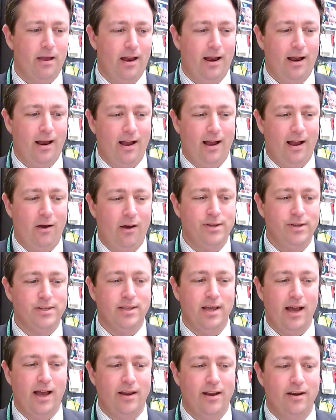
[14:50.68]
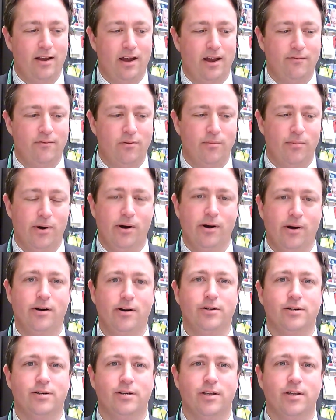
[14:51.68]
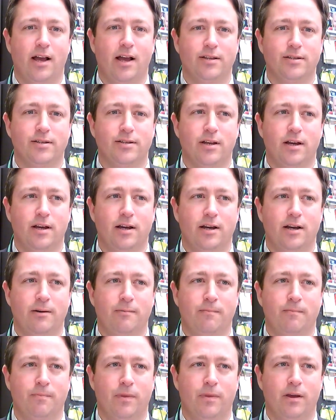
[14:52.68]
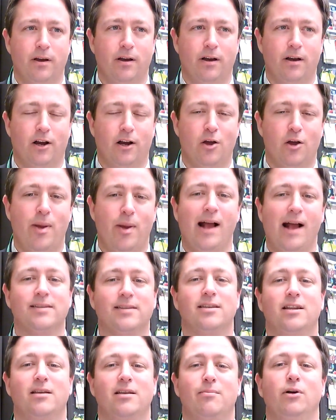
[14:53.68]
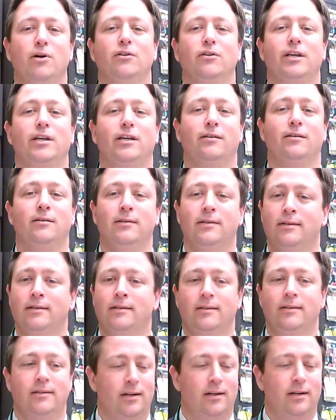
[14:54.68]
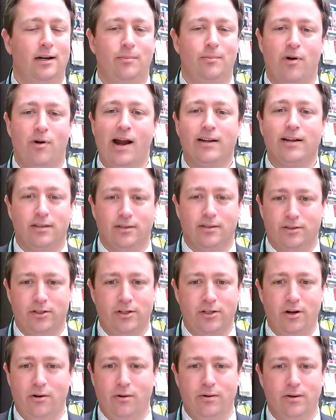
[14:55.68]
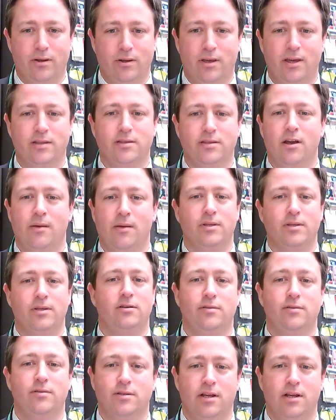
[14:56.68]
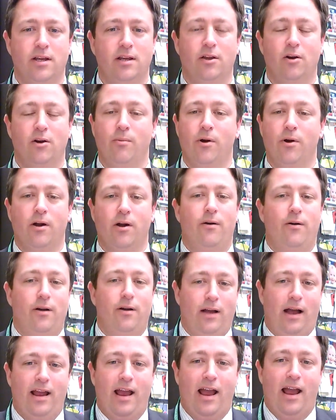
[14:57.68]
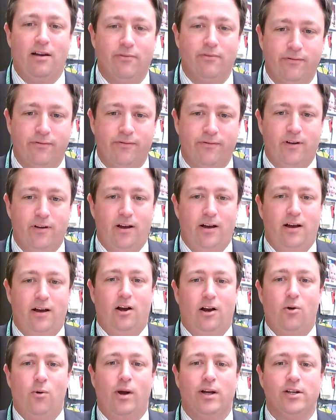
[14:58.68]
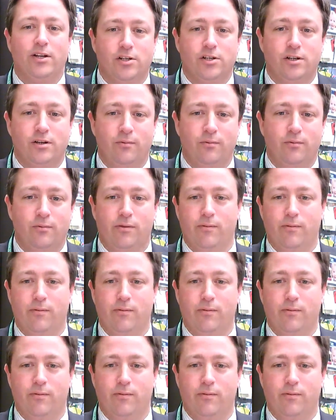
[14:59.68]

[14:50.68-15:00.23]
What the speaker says: how has that kind of emerged as a capacity building practice? You know, kids coming to you saying, you know, Margaux, I have a question with